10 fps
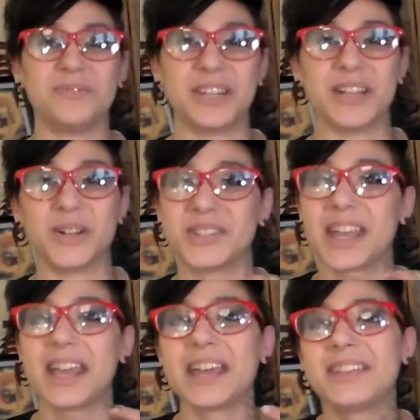videos.
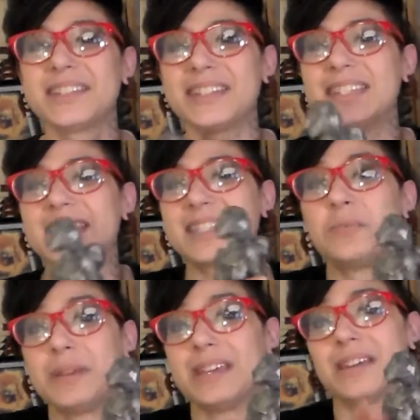This is,
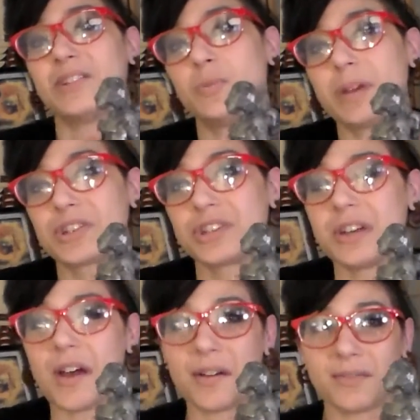to me, a
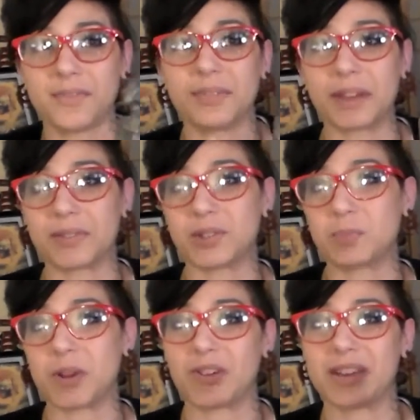depiction of like the
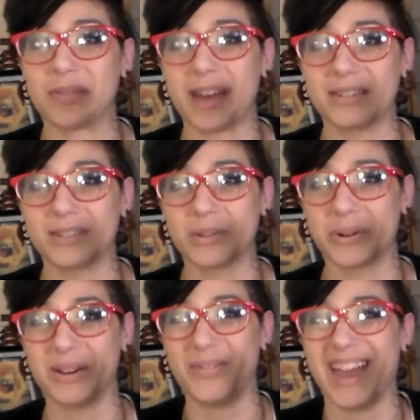spirit that
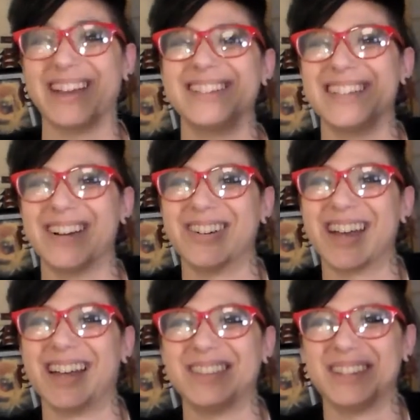sort of hangs
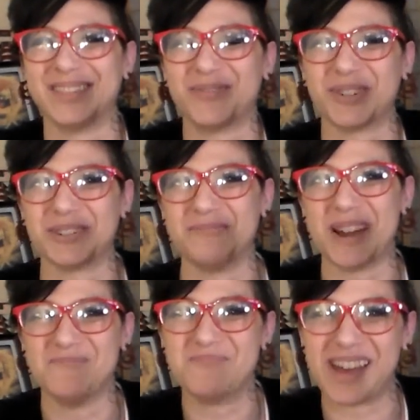out at the foot of
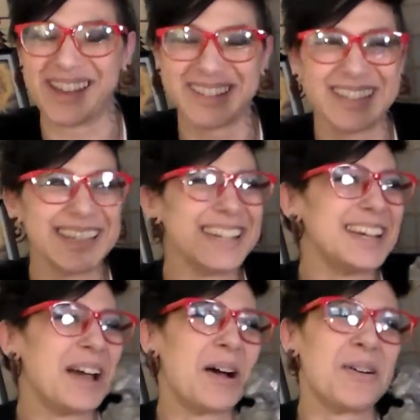my bed.
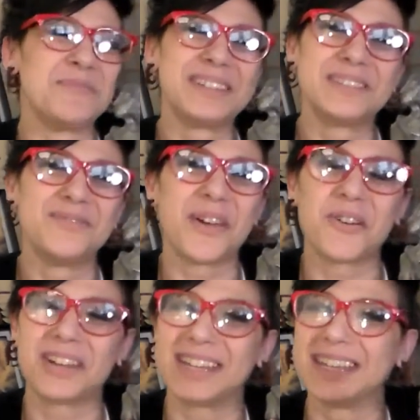It's
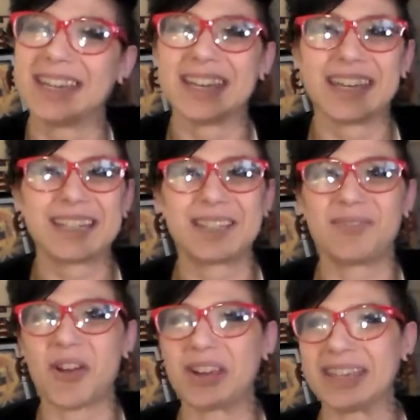a
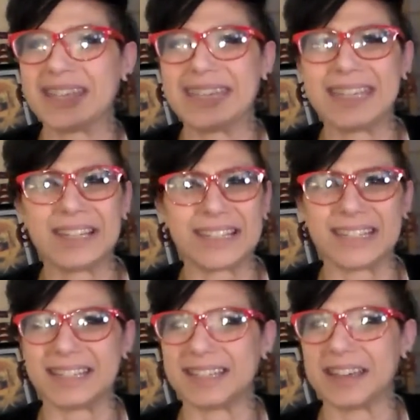very
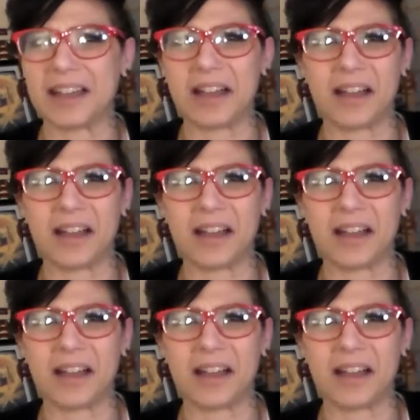healing,